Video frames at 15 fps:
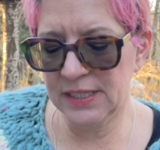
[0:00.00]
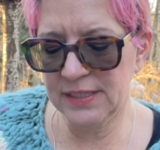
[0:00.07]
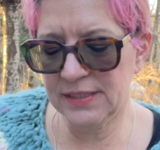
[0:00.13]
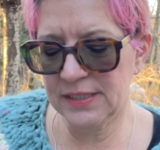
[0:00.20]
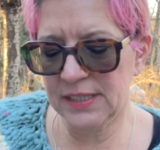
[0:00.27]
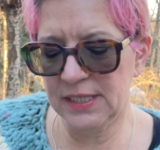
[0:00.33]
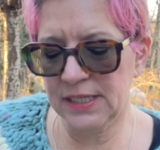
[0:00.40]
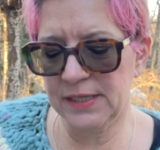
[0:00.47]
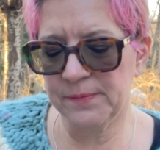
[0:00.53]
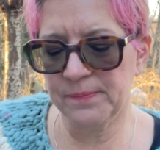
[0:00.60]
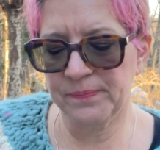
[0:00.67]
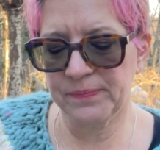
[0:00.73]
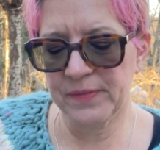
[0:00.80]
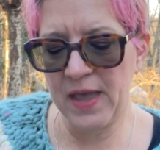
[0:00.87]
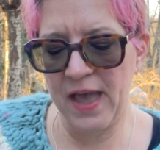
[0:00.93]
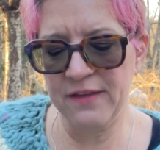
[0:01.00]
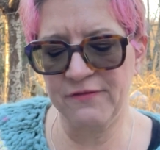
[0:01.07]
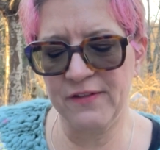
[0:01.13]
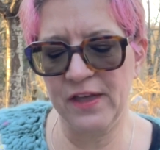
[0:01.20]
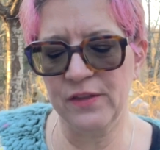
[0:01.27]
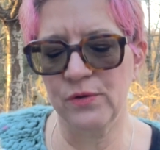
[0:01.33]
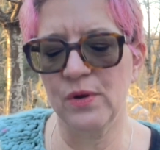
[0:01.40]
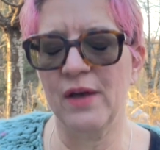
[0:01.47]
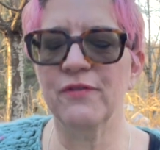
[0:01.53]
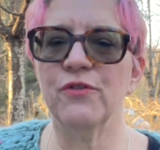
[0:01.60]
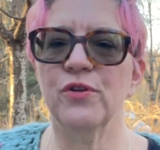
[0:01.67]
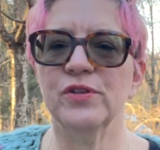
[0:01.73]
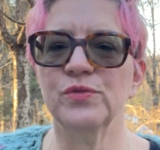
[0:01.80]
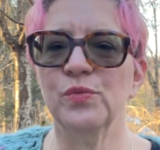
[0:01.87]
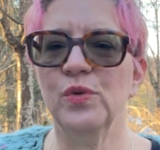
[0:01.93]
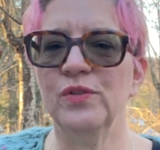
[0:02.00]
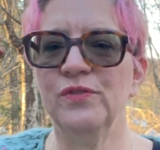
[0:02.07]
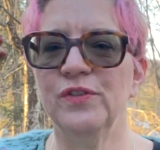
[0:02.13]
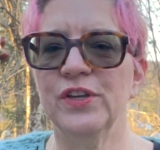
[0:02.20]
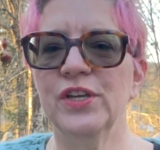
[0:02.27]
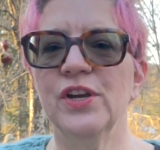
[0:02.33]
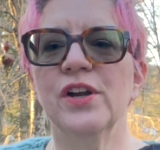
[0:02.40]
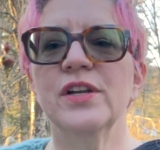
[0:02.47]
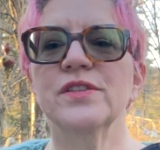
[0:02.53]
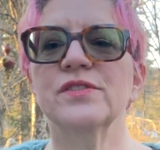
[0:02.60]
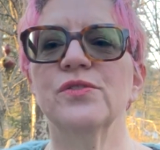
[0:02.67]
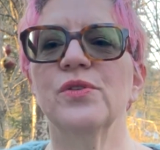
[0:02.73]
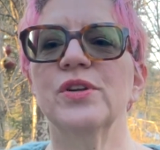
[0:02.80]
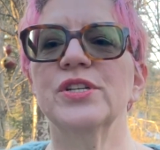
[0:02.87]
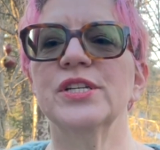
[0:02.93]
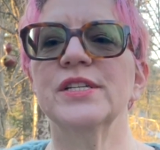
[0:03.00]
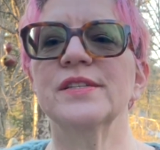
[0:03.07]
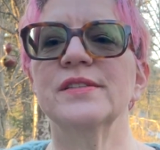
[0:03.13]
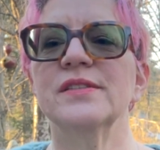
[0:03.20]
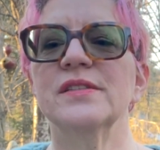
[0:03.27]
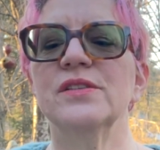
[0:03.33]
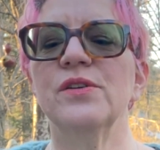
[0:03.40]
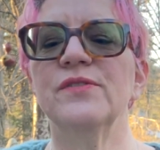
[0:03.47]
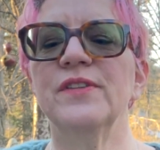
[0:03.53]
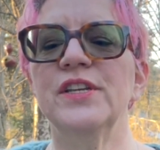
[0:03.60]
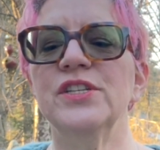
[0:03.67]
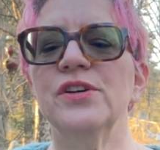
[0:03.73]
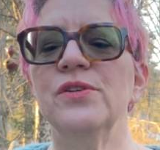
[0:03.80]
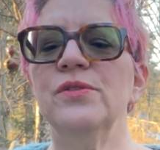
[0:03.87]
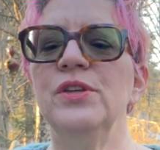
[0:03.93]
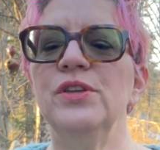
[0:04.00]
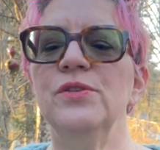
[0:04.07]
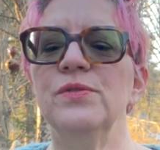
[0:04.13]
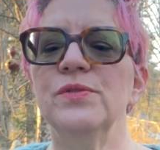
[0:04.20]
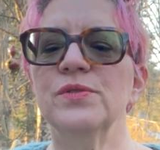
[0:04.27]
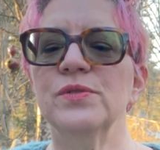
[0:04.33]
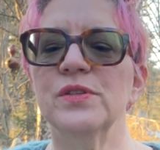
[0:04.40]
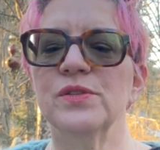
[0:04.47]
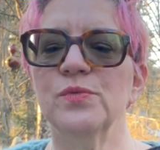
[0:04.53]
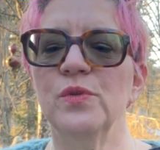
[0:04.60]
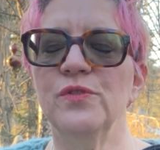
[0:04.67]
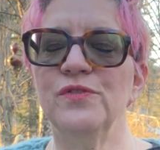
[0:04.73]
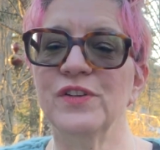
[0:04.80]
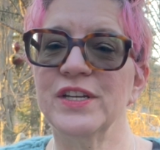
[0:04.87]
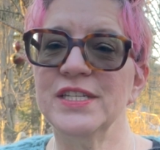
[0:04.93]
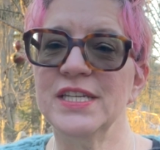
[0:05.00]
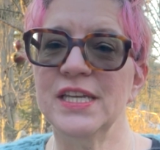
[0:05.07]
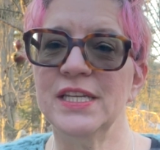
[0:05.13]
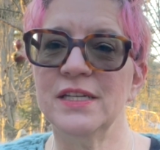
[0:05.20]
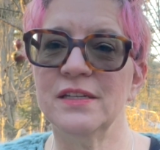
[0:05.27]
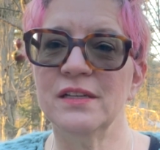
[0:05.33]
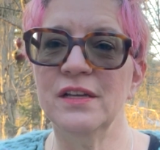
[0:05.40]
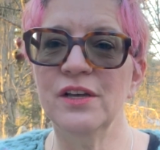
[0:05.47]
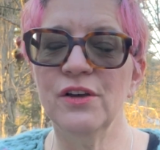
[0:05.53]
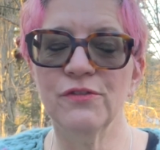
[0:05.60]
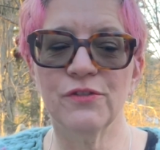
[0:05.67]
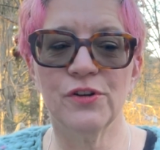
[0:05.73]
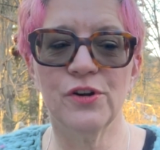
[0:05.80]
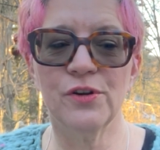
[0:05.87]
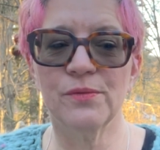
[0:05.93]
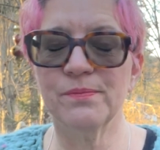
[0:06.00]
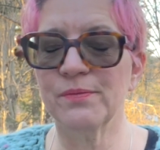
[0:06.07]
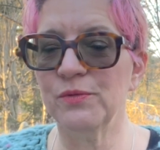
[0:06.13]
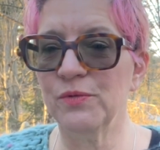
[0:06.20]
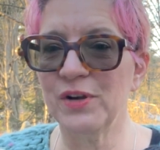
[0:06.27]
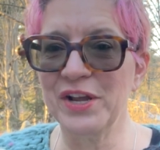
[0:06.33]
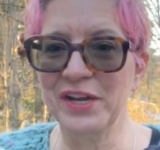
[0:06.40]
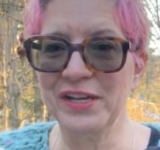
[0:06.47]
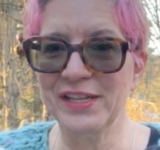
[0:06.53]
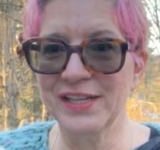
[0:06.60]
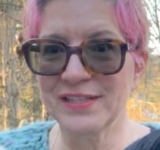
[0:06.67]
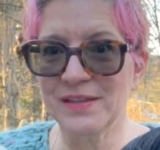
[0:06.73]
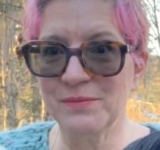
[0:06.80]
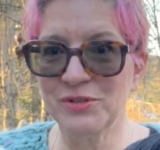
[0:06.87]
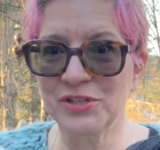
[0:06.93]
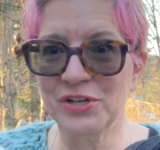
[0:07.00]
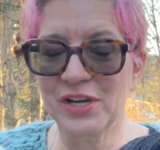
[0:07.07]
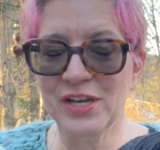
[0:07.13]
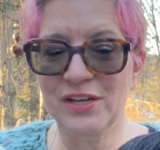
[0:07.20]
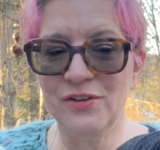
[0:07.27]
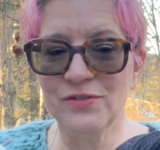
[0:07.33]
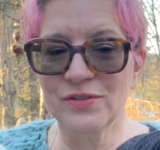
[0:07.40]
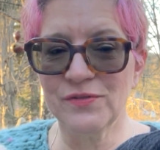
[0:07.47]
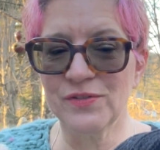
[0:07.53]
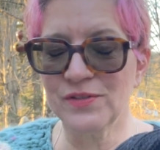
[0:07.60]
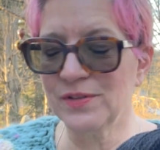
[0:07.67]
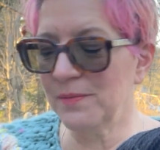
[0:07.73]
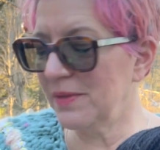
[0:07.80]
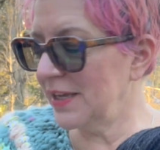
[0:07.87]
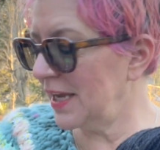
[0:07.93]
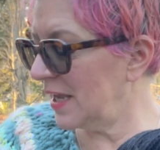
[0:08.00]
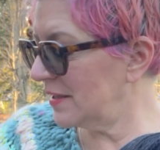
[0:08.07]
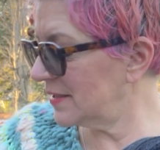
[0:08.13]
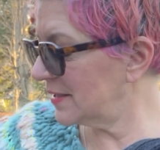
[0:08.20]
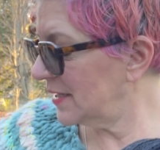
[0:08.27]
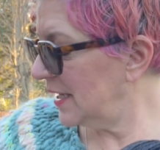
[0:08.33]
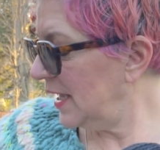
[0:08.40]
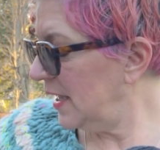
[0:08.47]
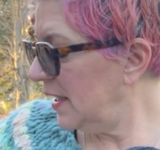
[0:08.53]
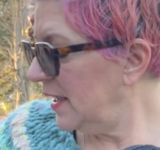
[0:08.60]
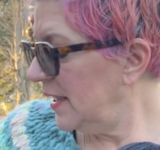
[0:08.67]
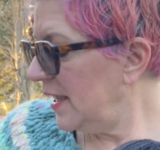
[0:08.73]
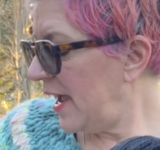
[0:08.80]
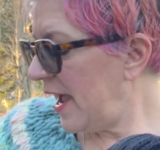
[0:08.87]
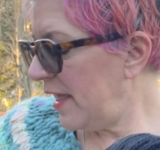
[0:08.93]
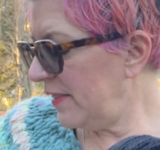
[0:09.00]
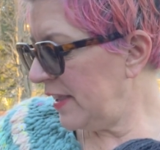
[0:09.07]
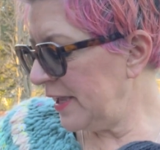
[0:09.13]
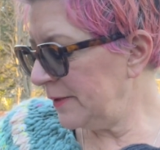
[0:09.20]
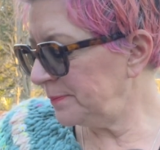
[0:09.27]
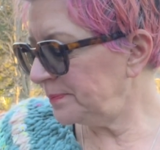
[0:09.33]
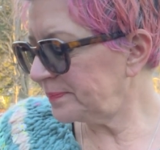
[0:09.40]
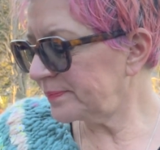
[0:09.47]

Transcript: City, I found, of course, Woolfolk yarn is gorgeous. So if I don't use this Woolfolk tinned for her ranunculus, I'm sure I can use it for something else. And then